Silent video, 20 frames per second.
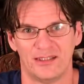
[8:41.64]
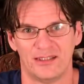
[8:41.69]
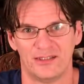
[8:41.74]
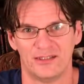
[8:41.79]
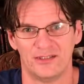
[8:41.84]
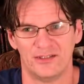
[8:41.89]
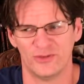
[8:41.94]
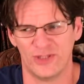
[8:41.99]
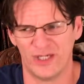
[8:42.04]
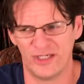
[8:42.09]

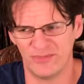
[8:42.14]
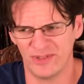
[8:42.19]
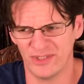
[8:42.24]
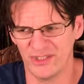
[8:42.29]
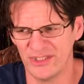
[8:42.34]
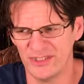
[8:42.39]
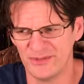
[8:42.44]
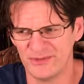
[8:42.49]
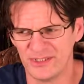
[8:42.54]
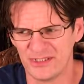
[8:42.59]
Do I
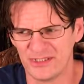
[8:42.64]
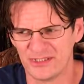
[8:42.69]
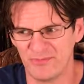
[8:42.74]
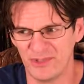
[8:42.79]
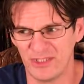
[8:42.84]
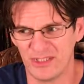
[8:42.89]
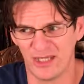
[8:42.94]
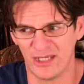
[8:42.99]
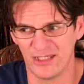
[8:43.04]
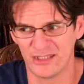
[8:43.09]
believe it's
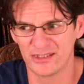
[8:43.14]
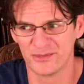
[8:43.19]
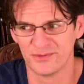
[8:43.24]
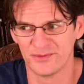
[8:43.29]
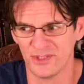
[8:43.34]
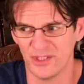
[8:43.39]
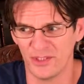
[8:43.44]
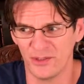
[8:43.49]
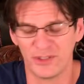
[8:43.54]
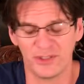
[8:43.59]
because of
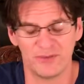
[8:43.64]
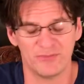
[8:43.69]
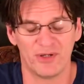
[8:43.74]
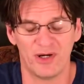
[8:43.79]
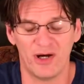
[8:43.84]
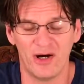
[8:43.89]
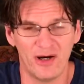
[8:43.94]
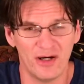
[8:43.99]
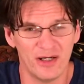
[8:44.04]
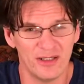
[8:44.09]
Logan
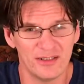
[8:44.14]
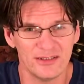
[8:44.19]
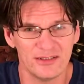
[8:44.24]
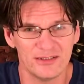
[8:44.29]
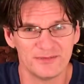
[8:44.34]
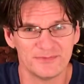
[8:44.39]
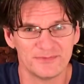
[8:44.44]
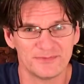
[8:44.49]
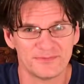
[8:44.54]
Paul?